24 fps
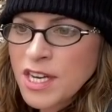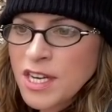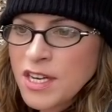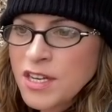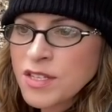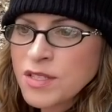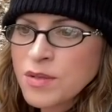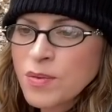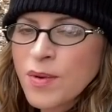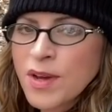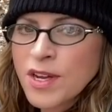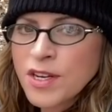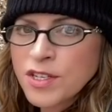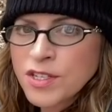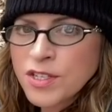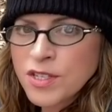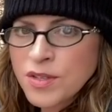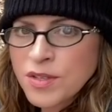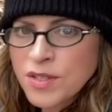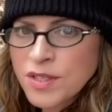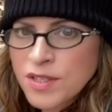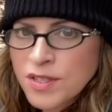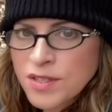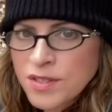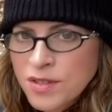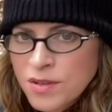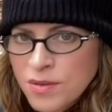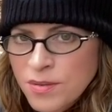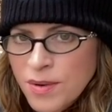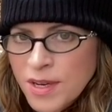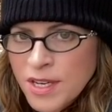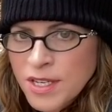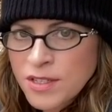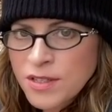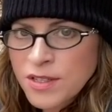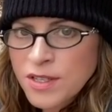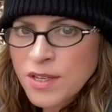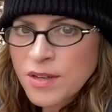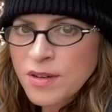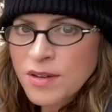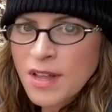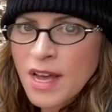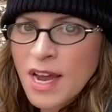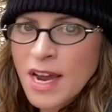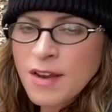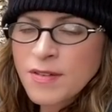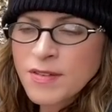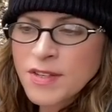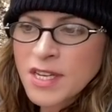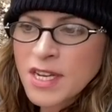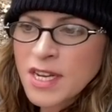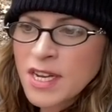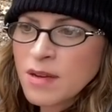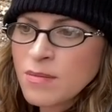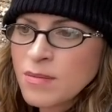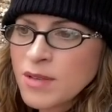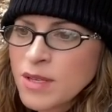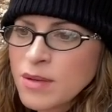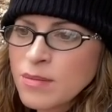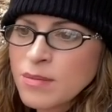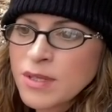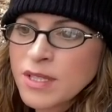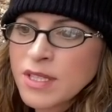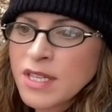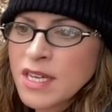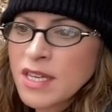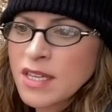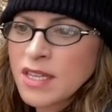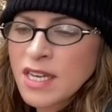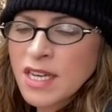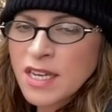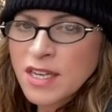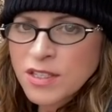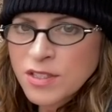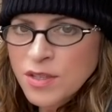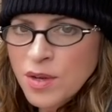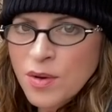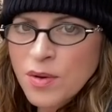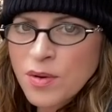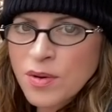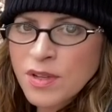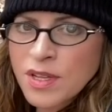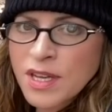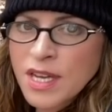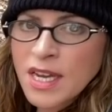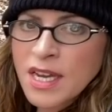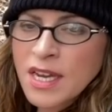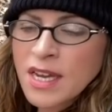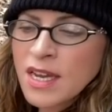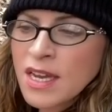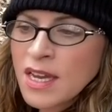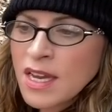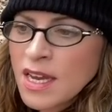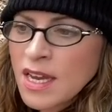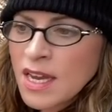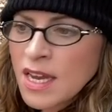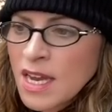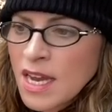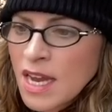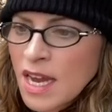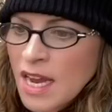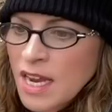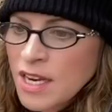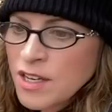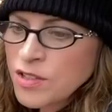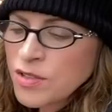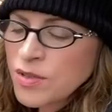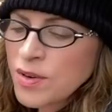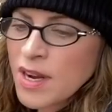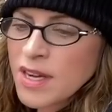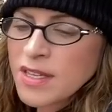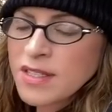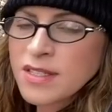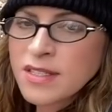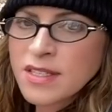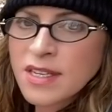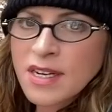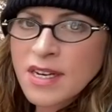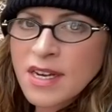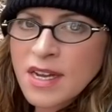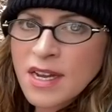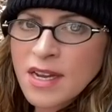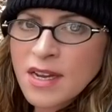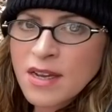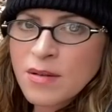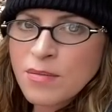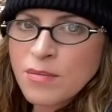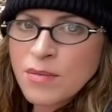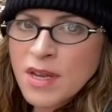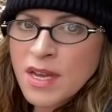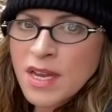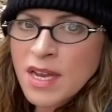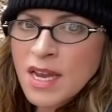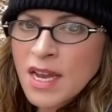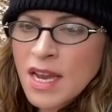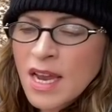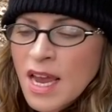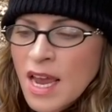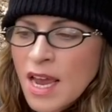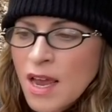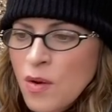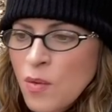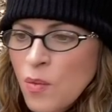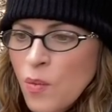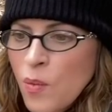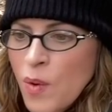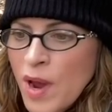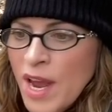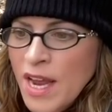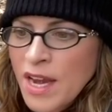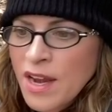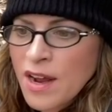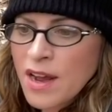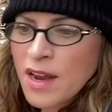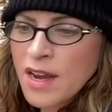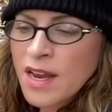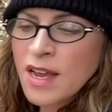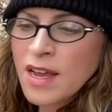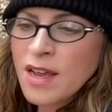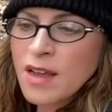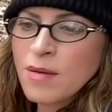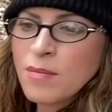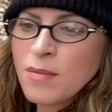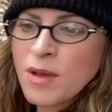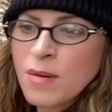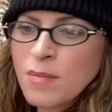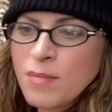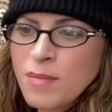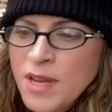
He just wants you to surrender your life to him completely and totally and trust in him and wait on him.